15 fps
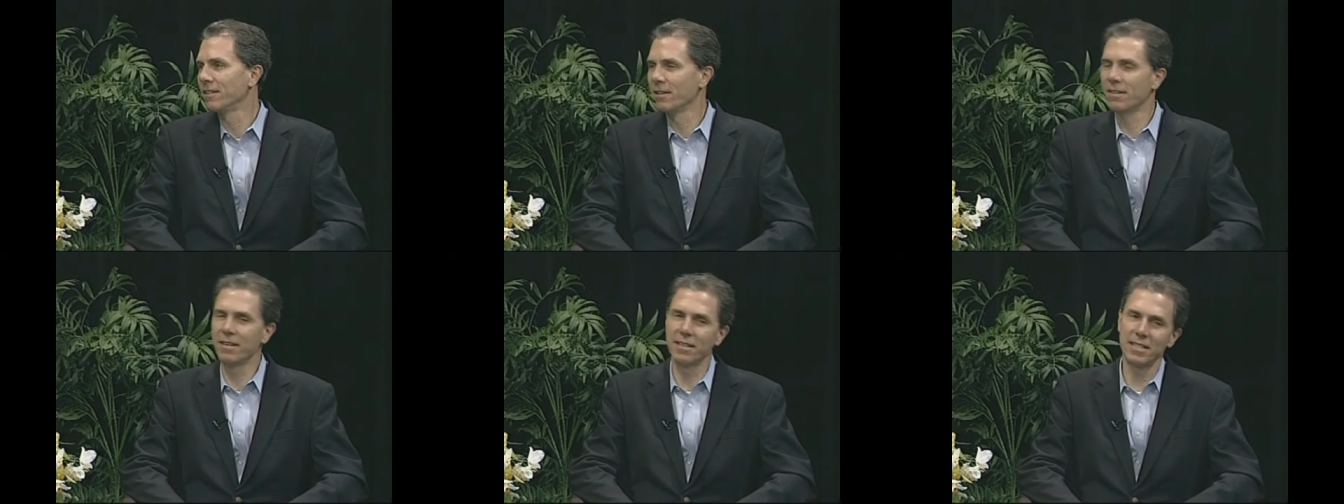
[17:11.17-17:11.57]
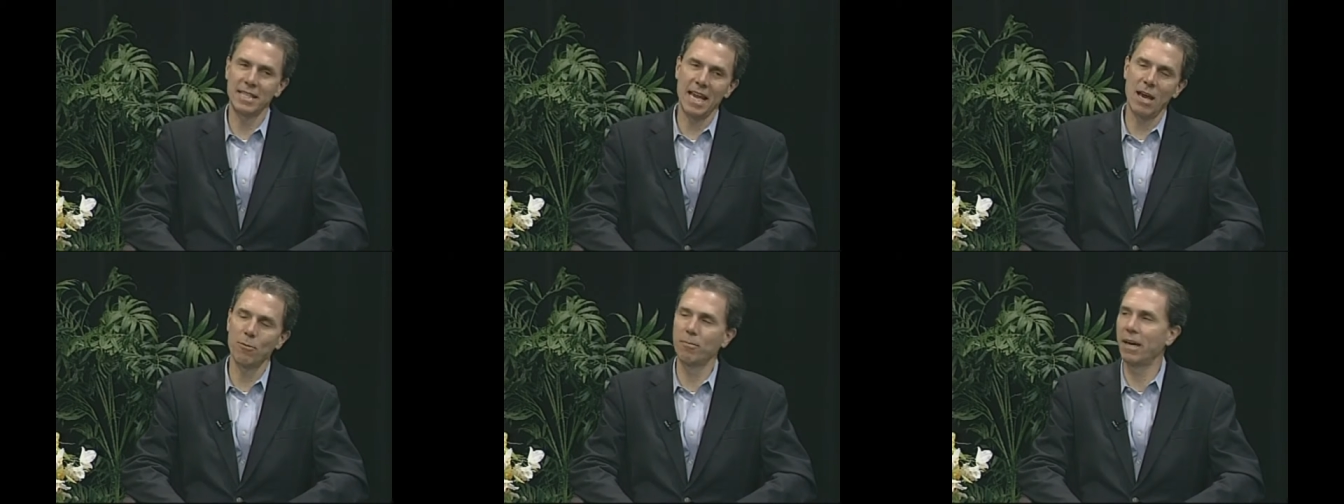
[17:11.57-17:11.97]
to this
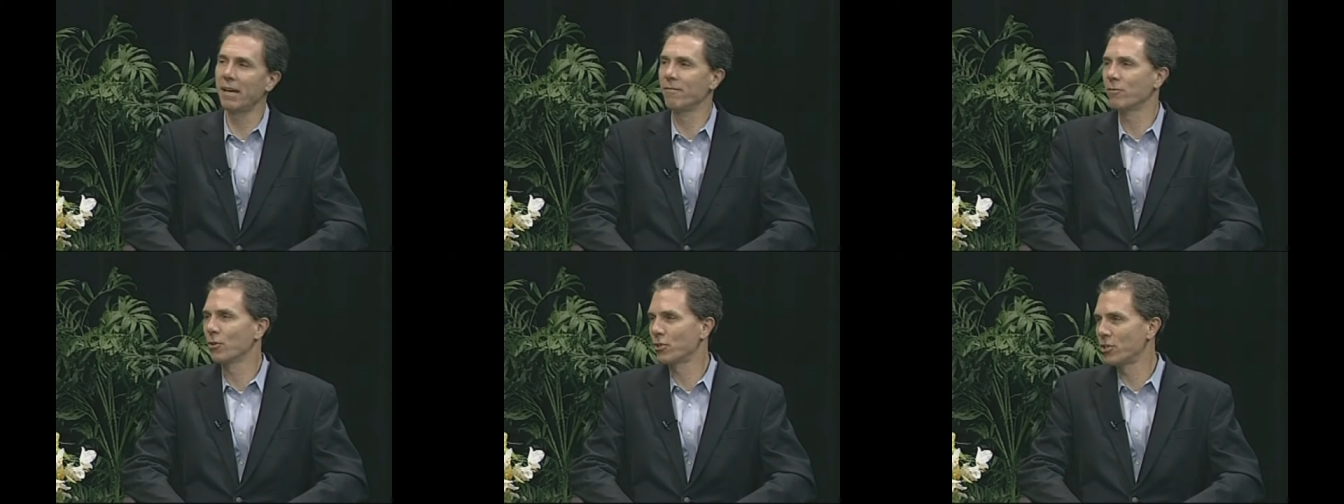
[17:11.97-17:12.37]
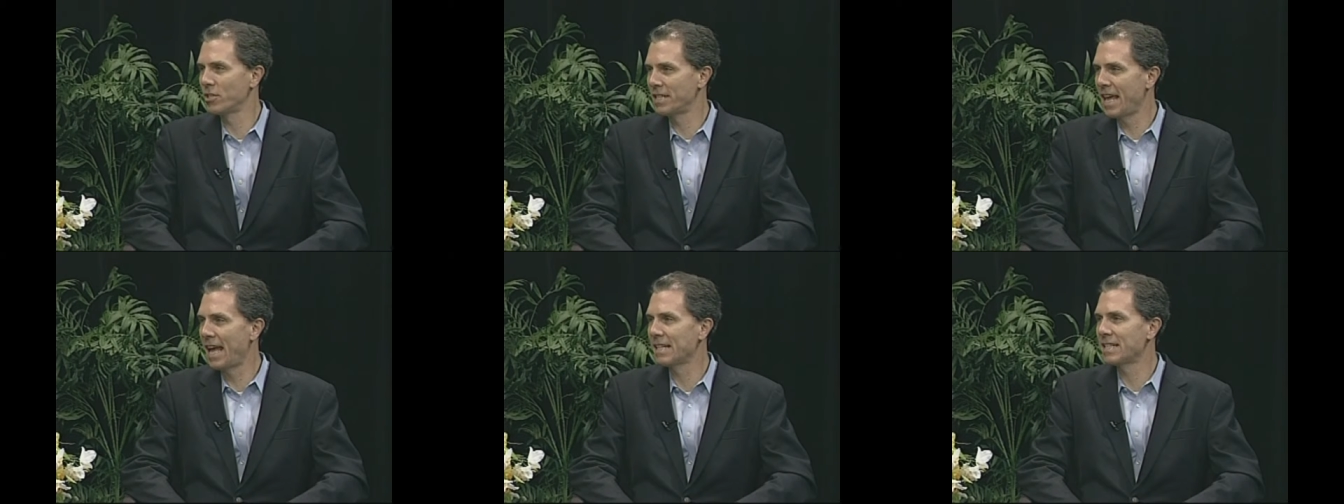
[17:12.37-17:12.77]
soundbite
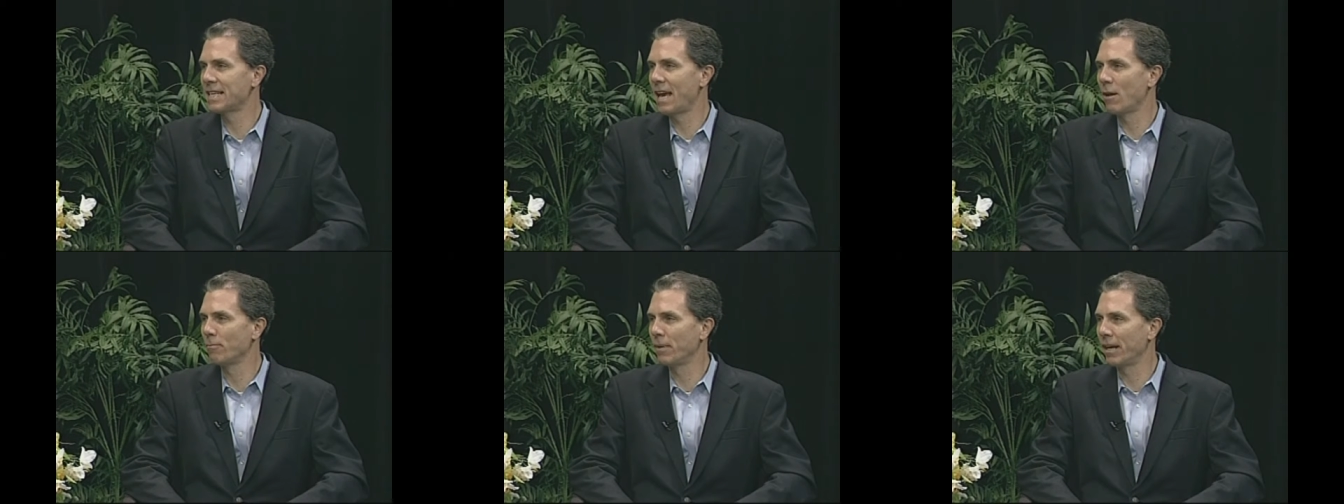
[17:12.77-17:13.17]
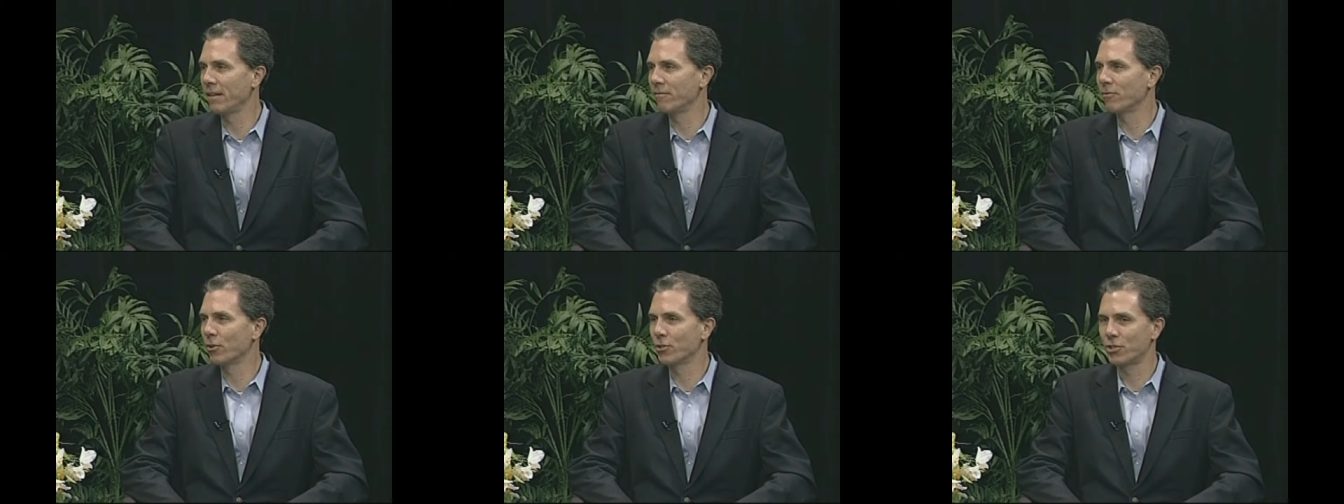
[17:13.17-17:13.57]
versus that
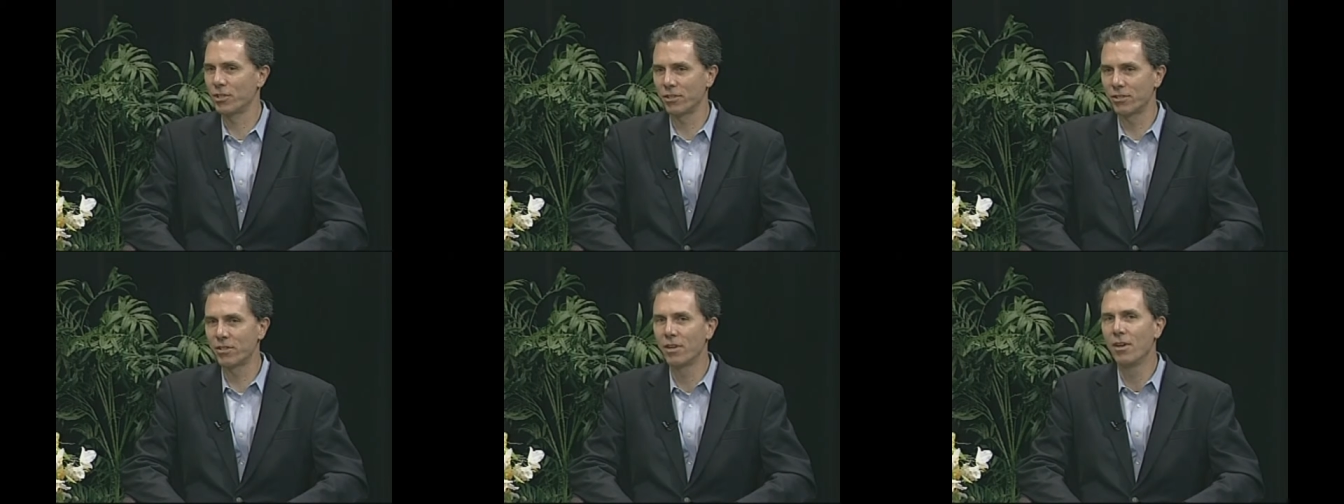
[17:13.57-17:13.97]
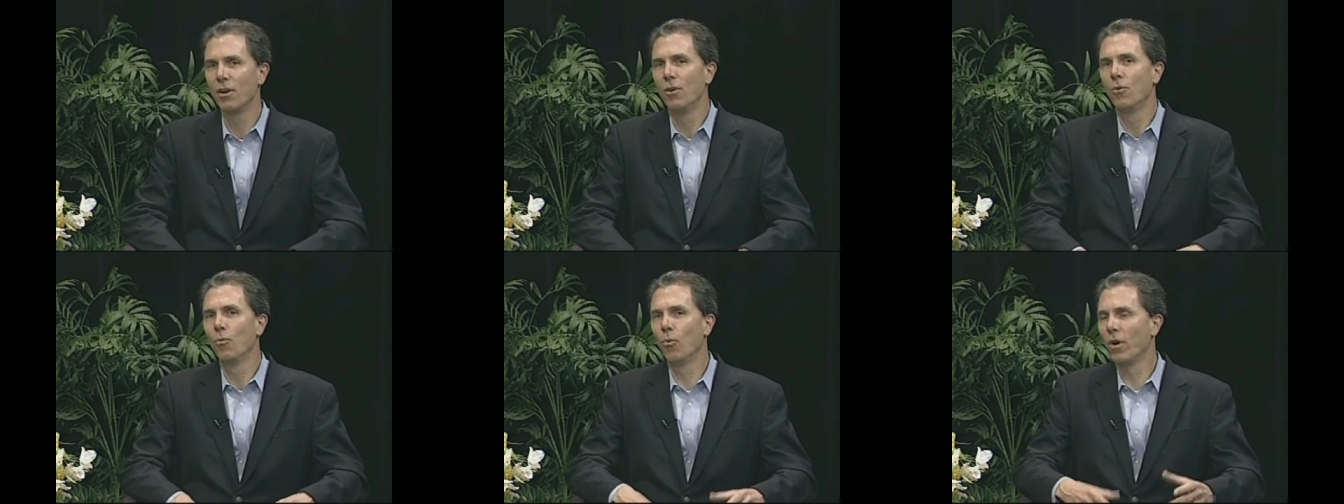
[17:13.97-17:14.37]
soundbite versus
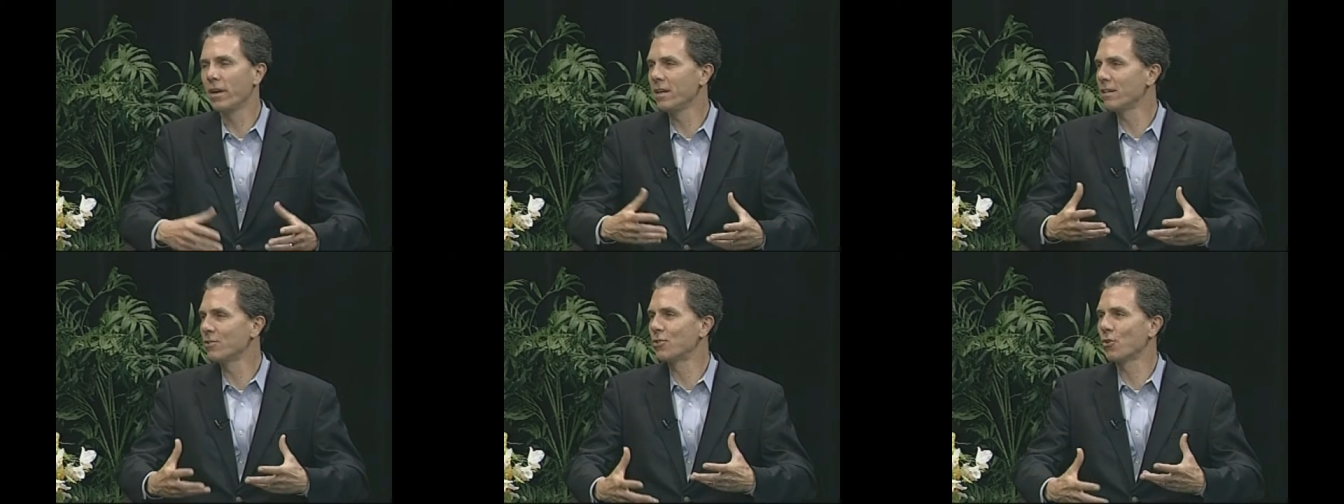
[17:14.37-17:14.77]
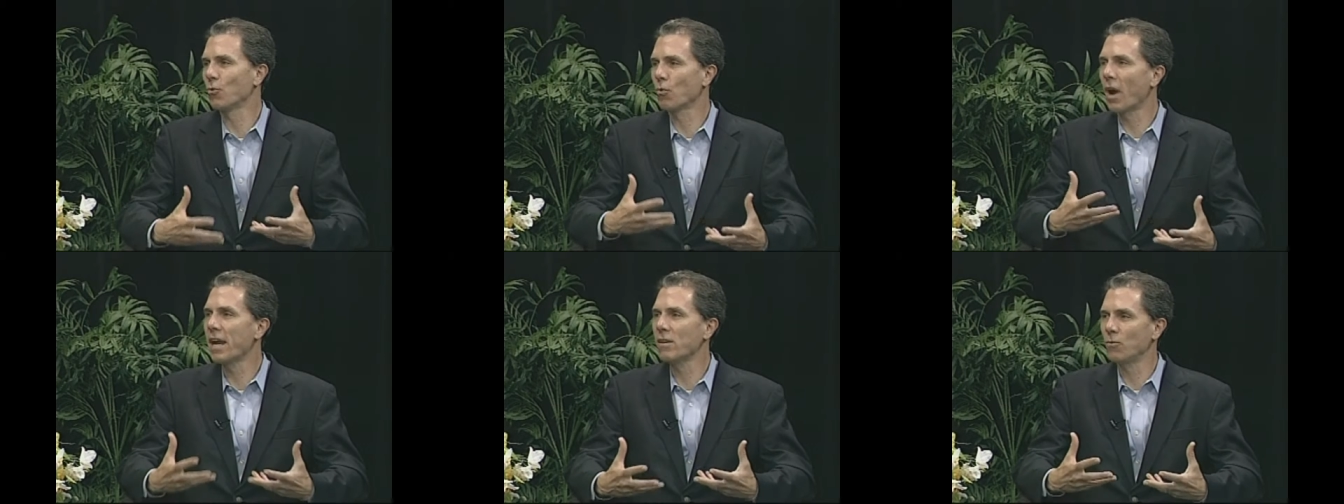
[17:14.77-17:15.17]
what is the
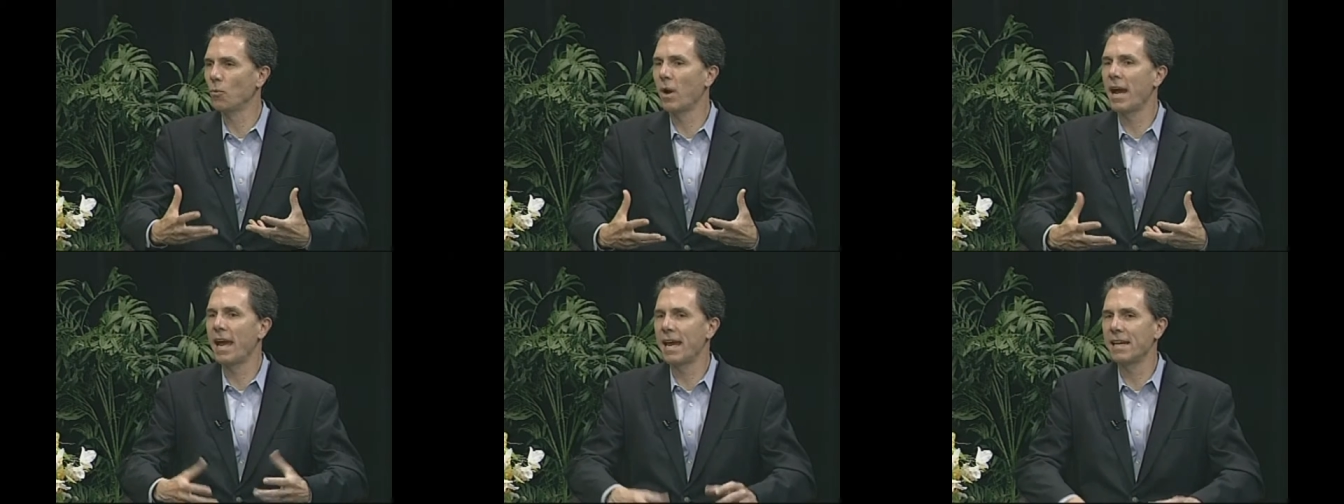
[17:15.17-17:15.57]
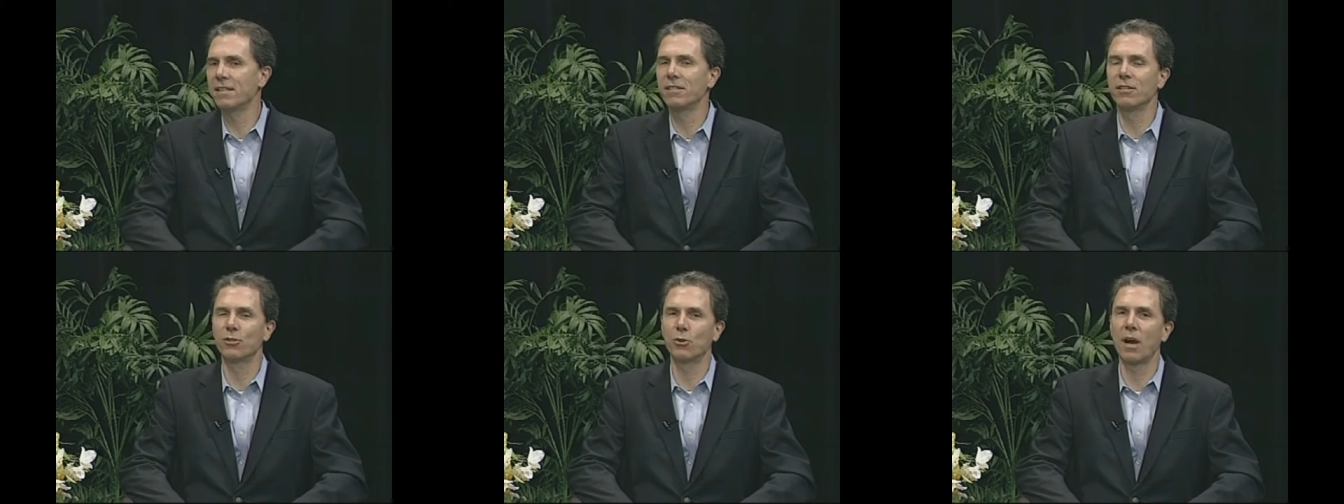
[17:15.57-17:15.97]
right way
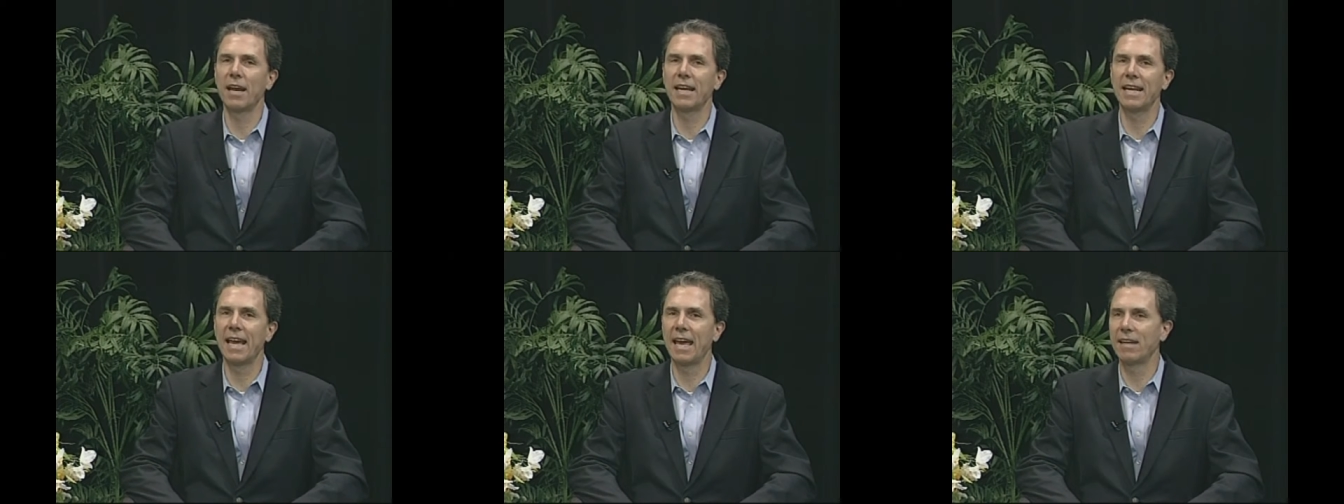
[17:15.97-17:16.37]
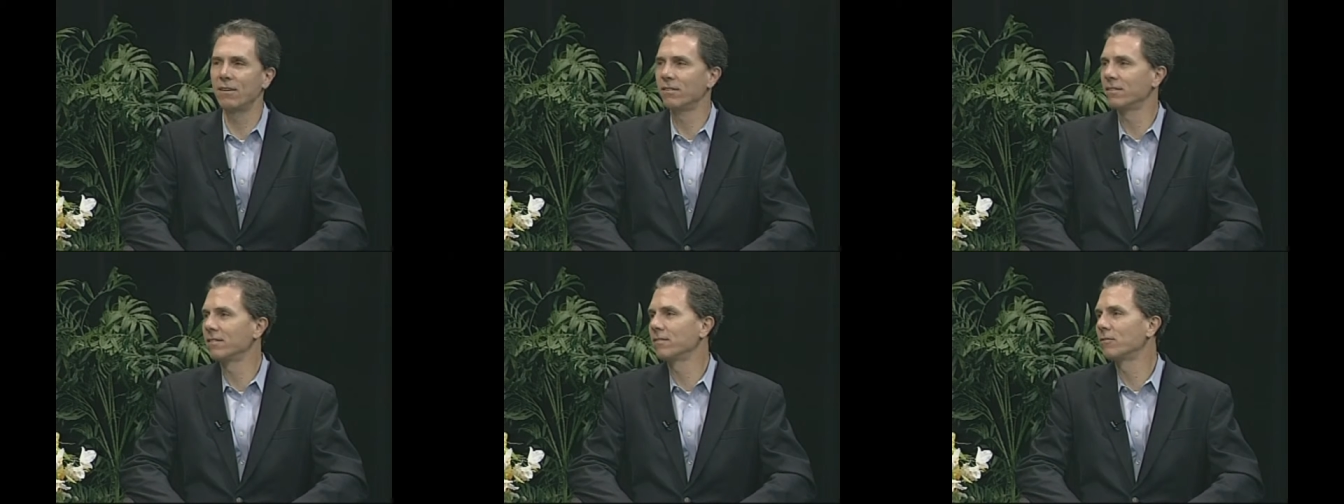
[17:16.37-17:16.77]
to try to get